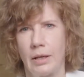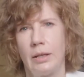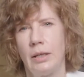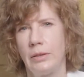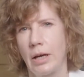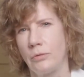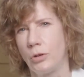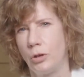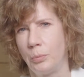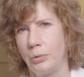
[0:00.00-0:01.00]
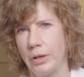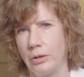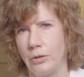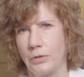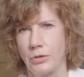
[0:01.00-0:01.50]
In that role, Brent
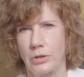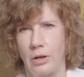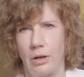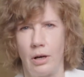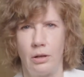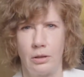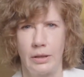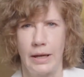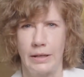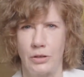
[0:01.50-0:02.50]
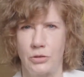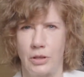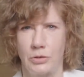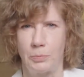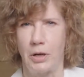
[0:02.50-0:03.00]
oversaw all
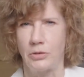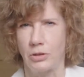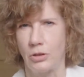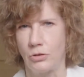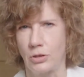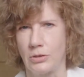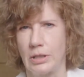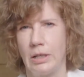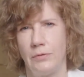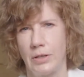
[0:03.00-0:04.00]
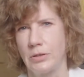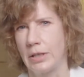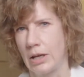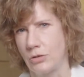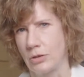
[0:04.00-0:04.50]
antitrust prosecutions and
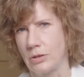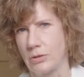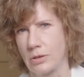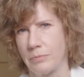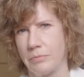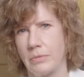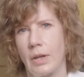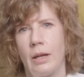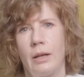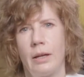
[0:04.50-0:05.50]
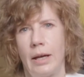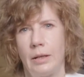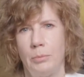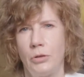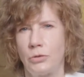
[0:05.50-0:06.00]
investigations.
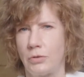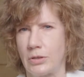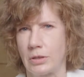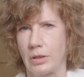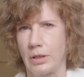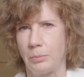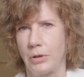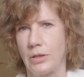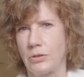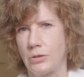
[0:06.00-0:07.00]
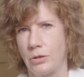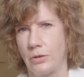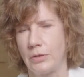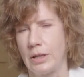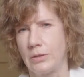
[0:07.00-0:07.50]
And most recently, Brent
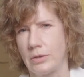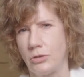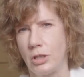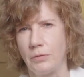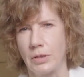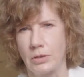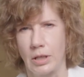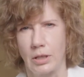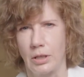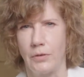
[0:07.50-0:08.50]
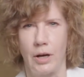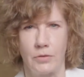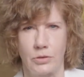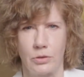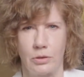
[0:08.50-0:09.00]
served as the Chief Executive
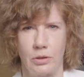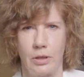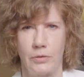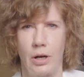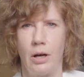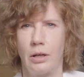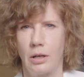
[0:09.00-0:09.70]
Officer of the Hong